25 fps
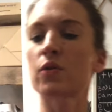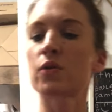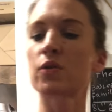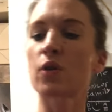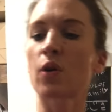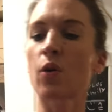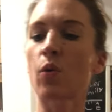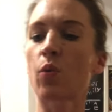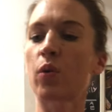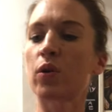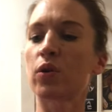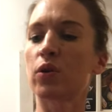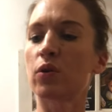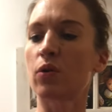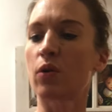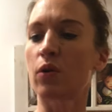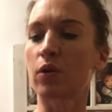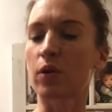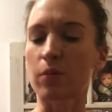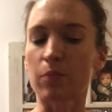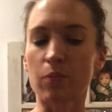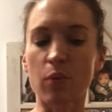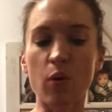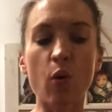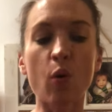So when you go
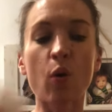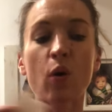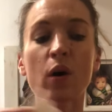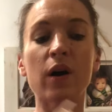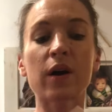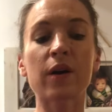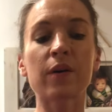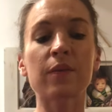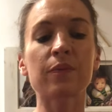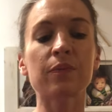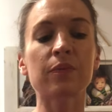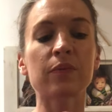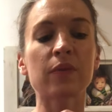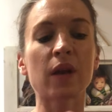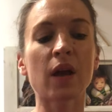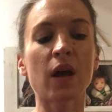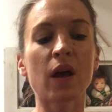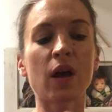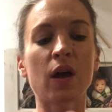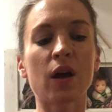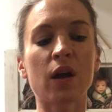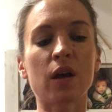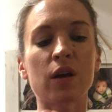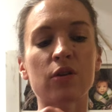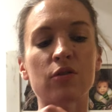to pour,
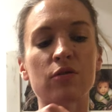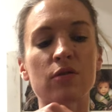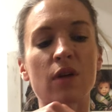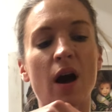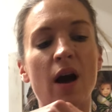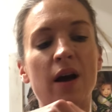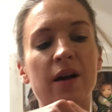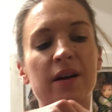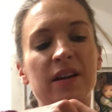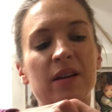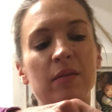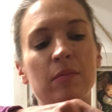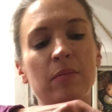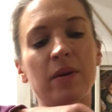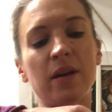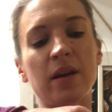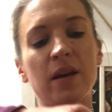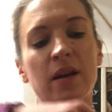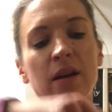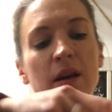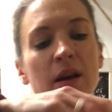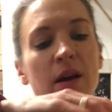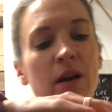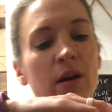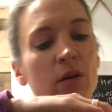you're not gonna
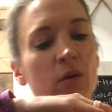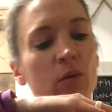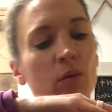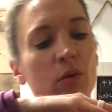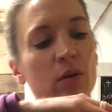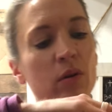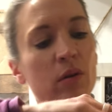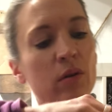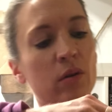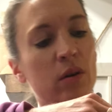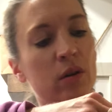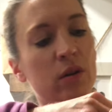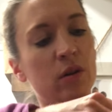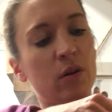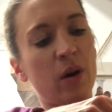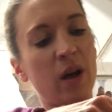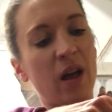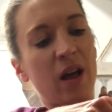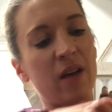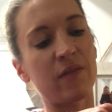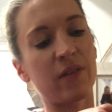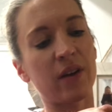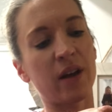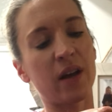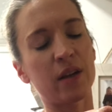be, you know,
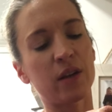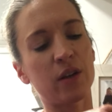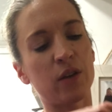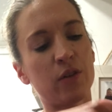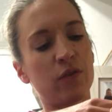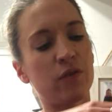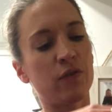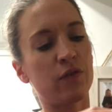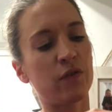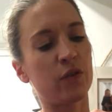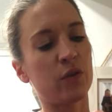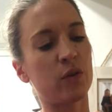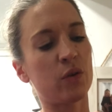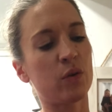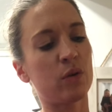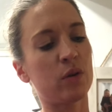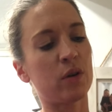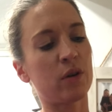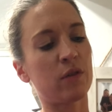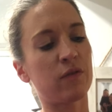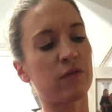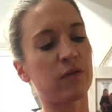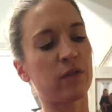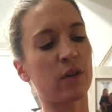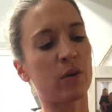having any food
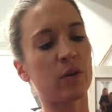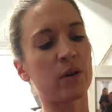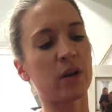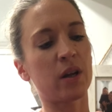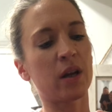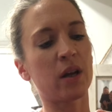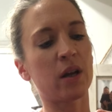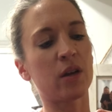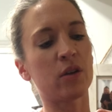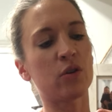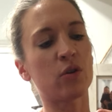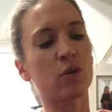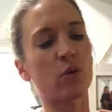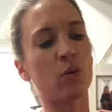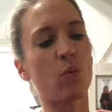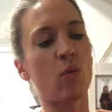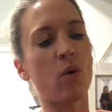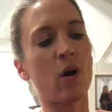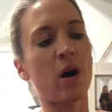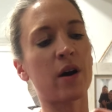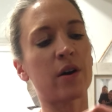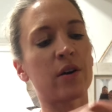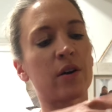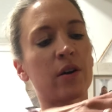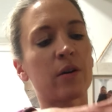floating in your
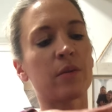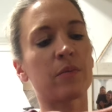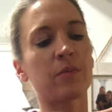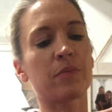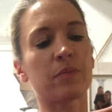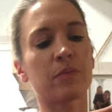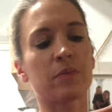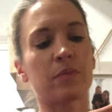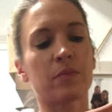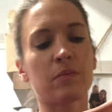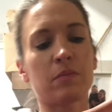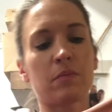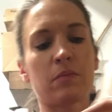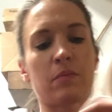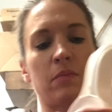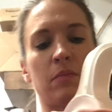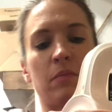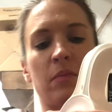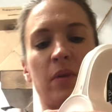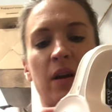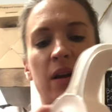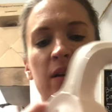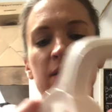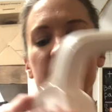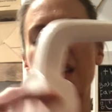water
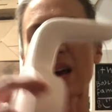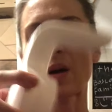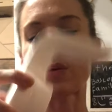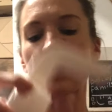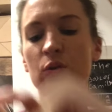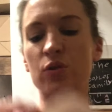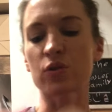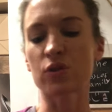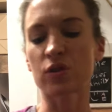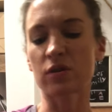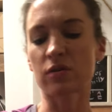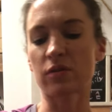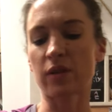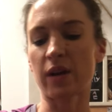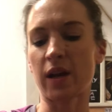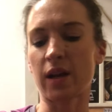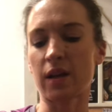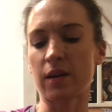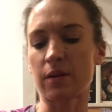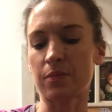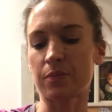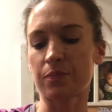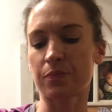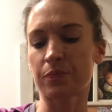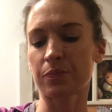because that will
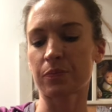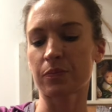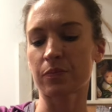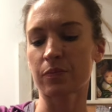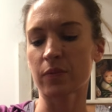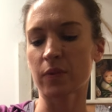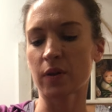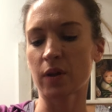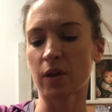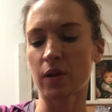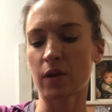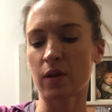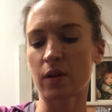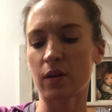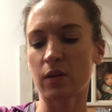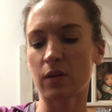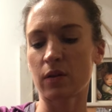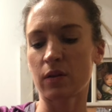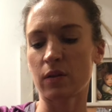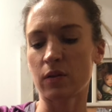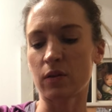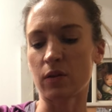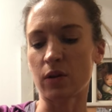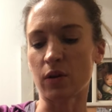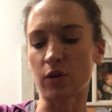strain
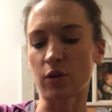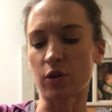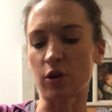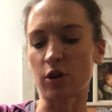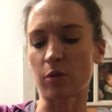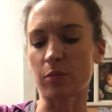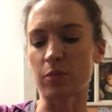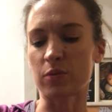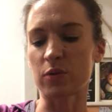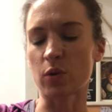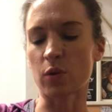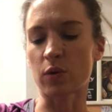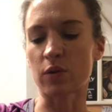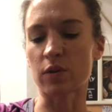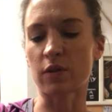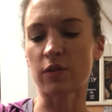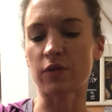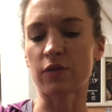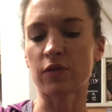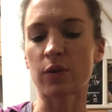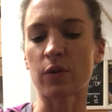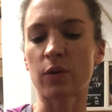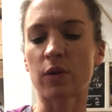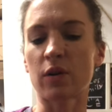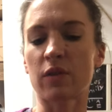the herbs or the
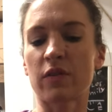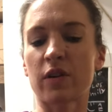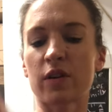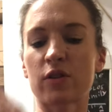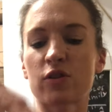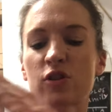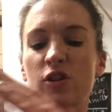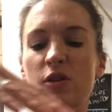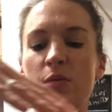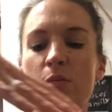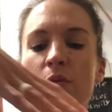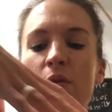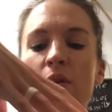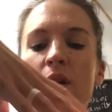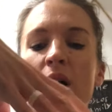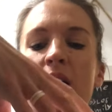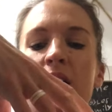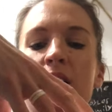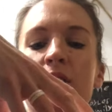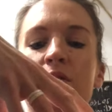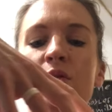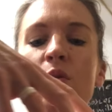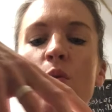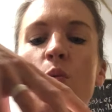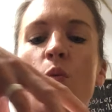fruit or vegetable out
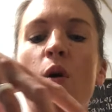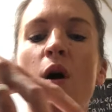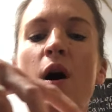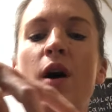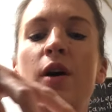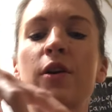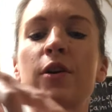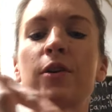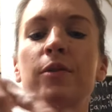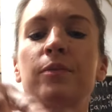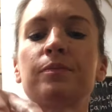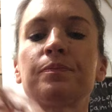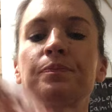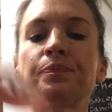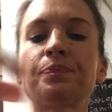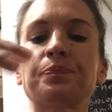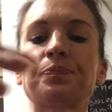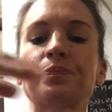of the water.